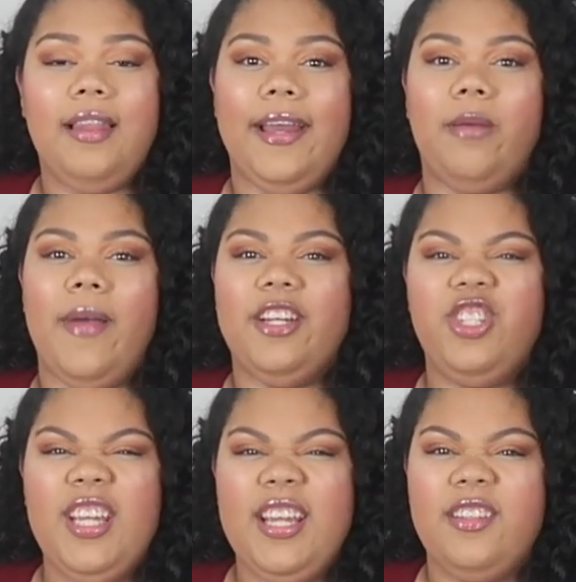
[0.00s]
like my
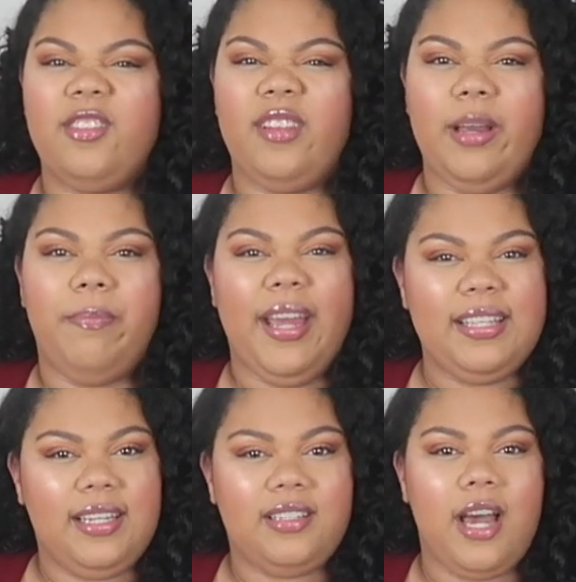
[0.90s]
jeans or like
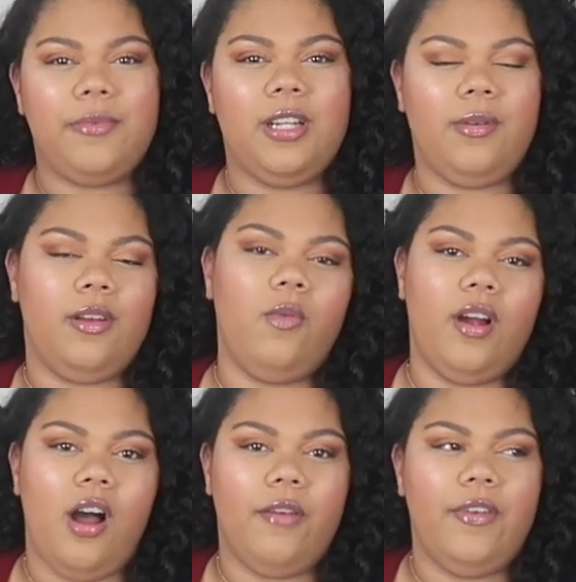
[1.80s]
basic tops that I'm gonna
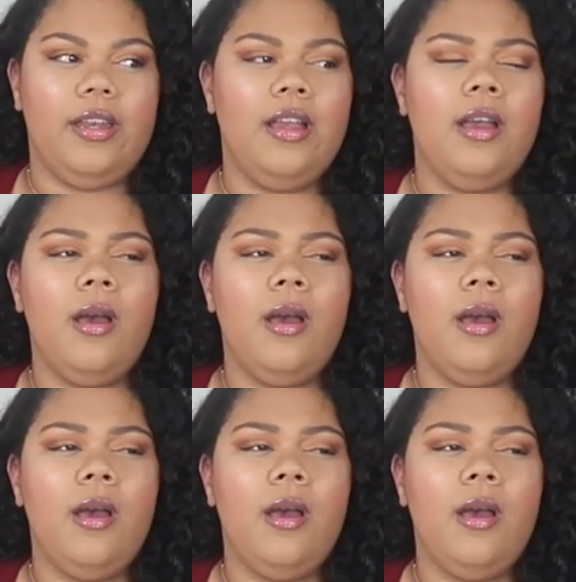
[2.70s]
wear often.